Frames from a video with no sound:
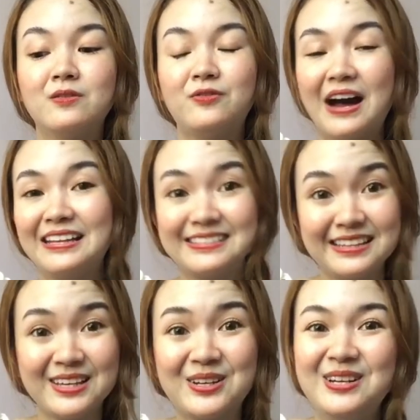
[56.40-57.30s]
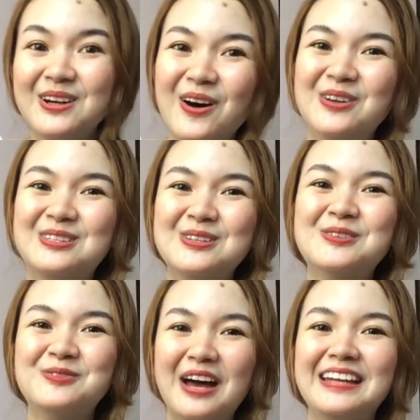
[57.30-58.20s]
finds that you can
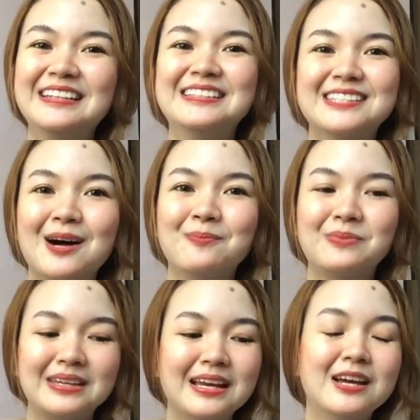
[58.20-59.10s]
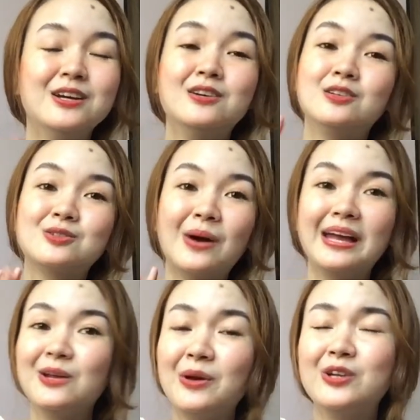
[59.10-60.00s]
also find in Shopee. So
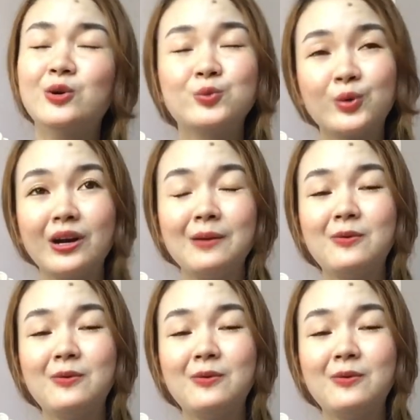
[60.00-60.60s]
anyway, don't worry